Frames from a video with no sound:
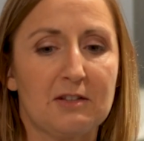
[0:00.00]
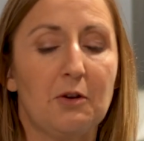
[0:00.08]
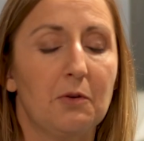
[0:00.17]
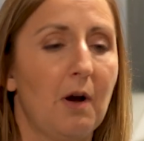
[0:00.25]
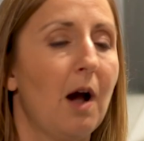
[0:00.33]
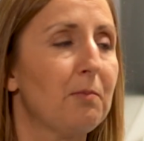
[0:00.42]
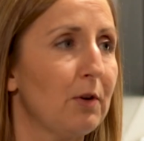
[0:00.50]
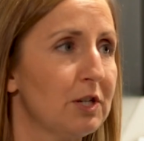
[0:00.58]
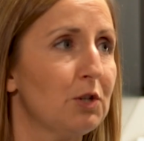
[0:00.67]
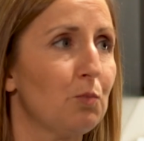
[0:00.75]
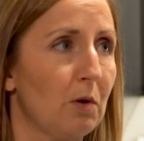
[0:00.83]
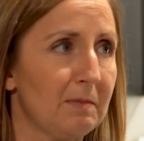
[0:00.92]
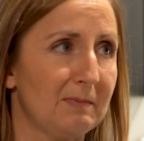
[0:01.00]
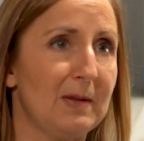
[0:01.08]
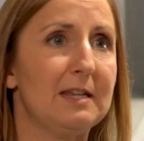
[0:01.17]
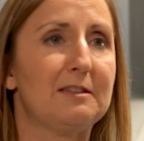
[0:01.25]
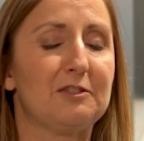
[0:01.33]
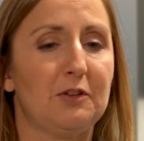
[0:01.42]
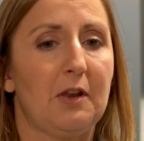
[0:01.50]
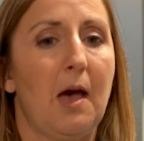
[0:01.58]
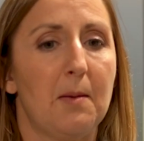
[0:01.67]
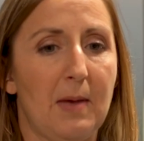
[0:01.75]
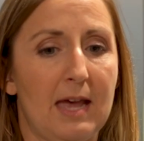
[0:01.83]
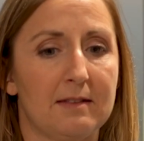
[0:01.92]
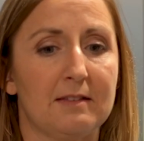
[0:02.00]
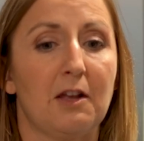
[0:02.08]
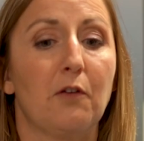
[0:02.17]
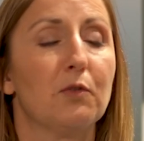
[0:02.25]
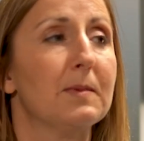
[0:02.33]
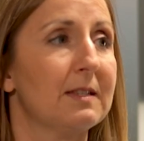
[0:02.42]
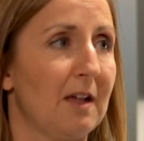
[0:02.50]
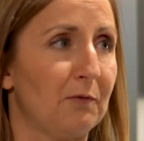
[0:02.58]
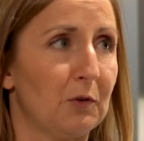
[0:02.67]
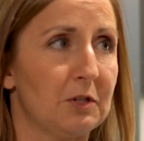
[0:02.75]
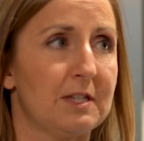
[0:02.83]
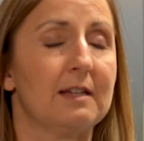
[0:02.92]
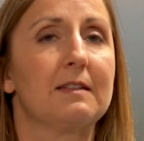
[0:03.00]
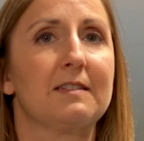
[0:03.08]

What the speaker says: So Operation Warp Speed stood up as the government's effort to